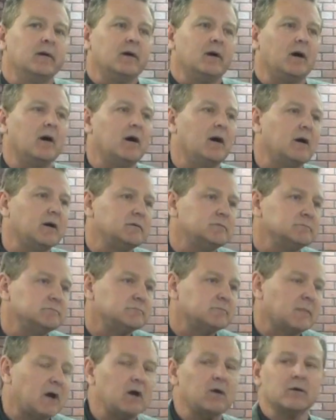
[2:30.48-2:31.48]
I
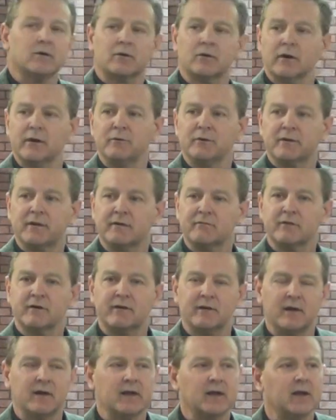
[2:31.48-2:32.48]
don't agree with
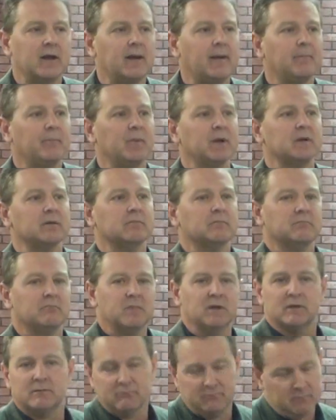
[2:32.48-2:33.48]
everything in it, but
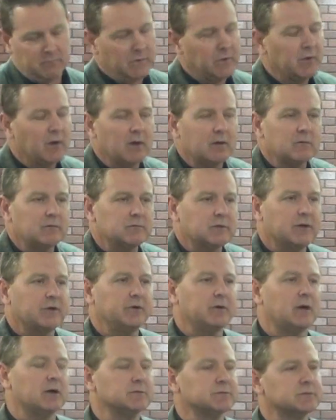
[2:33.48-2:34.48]
you know,
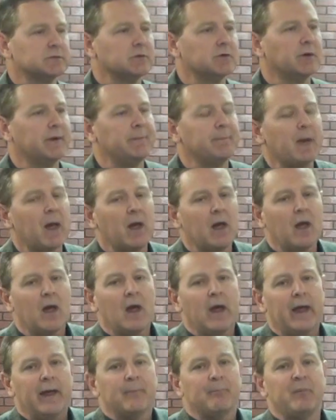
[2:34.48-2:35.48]
kudos to him.
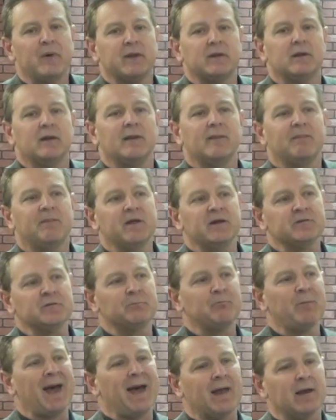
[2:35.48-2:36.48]
But this
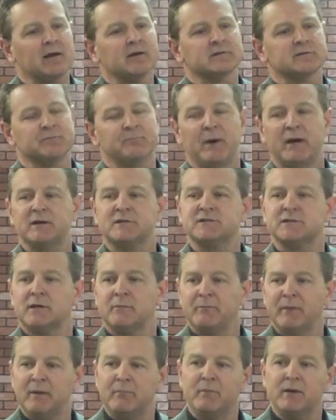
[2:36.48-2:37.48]
balanced budget
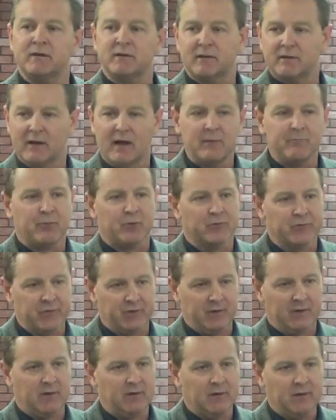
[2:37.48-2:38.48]
amendment they
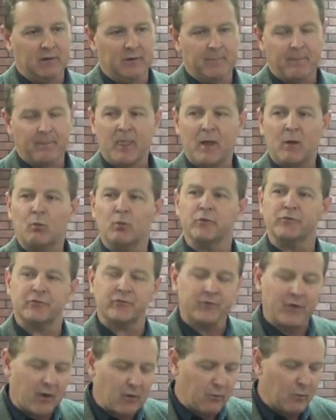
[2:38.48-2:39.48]
presented was
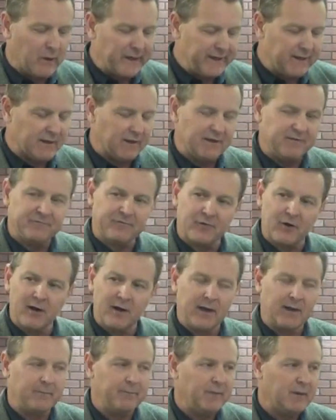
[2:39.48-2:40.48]
so weakly
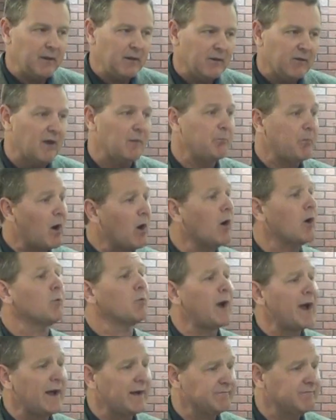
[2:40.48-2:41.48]
framed that Paul
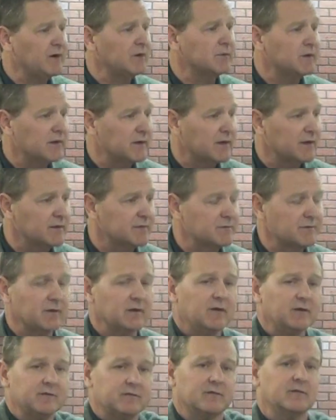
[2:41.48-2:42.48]
Ryan voted against it.
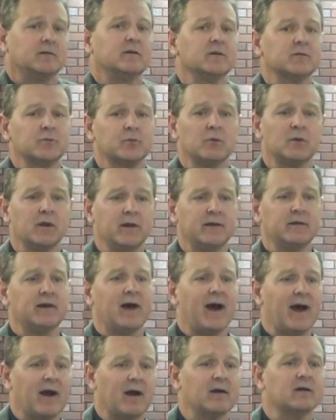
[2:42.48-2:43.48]
He said this will lead to
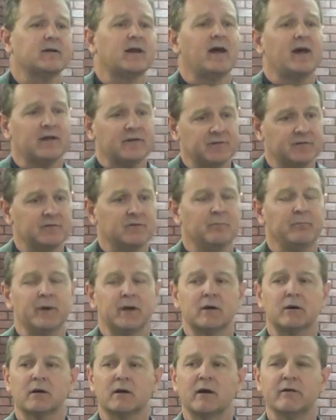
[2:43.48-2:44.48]
higher taxes and
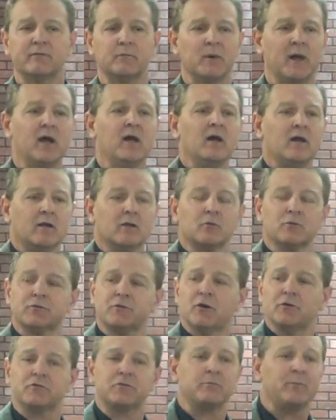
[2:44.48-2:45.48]
bigger government. There was
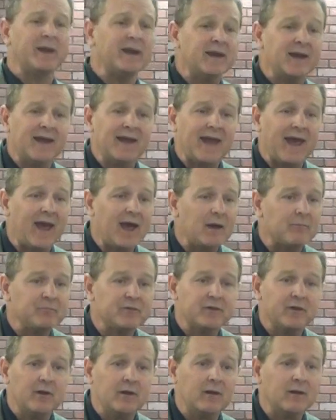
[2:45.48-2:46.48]
no spending
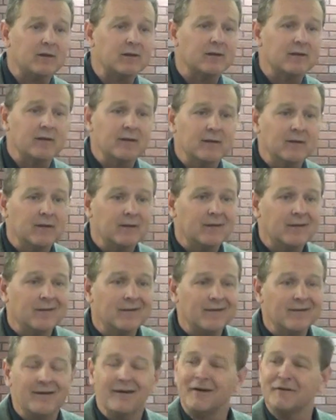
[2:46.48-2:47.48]
caps in it
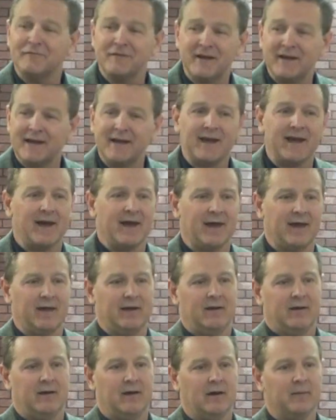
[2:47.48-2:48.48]
of any kind.
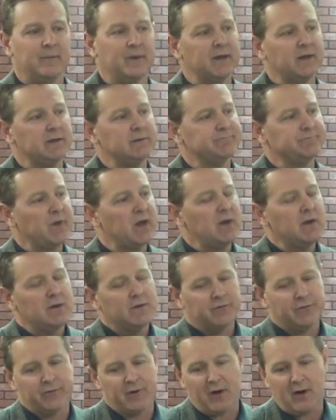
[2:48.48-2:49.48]
I mean,
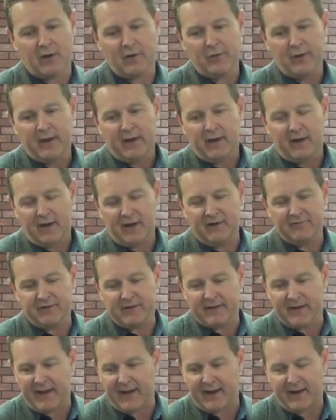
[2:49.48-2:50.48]
so
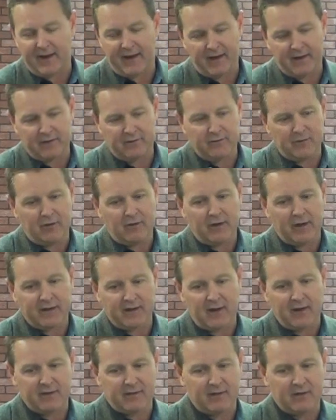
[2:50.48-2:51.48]
even that,
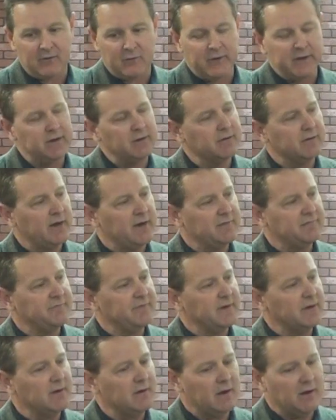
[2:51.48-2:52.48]
I think we knew that
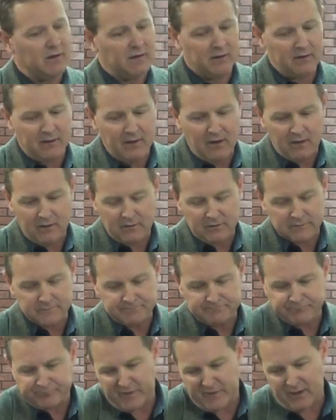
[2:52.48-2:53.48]
fell all along.
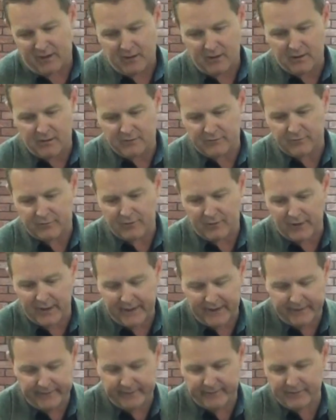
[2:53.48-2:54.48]
And so
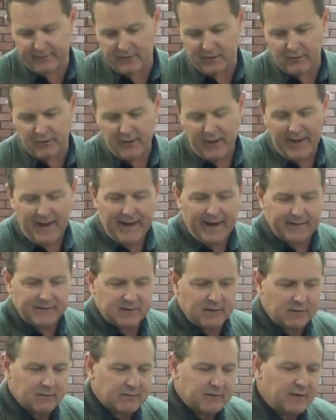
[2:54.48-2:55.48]
I
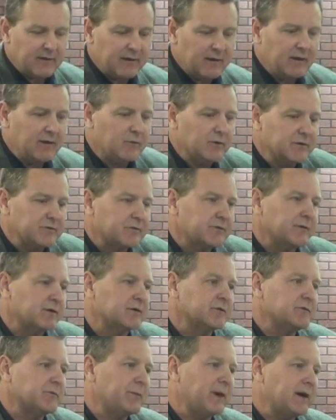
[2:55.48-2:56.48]
don't think anyone's
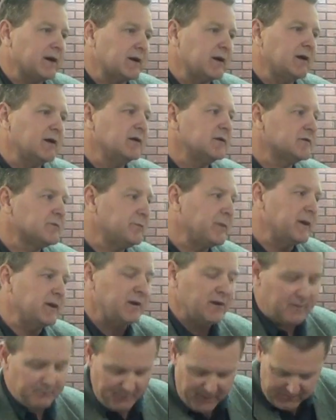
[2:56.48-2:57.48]
serious about cutting
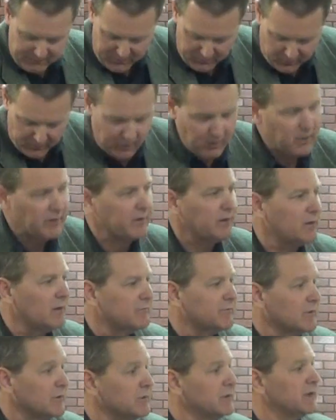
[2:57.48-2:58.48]
spending. Maybe we're arguing
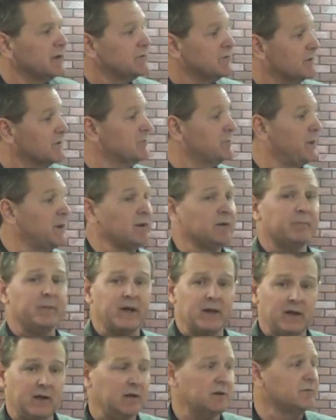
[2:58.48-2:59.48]
over who gets to spend the
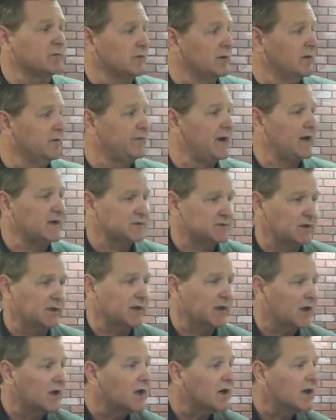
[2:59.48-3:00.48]
money instead of actually
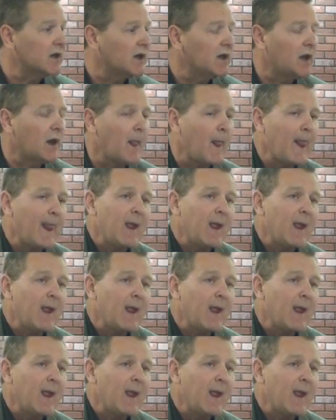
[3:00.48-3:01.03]
cutting it.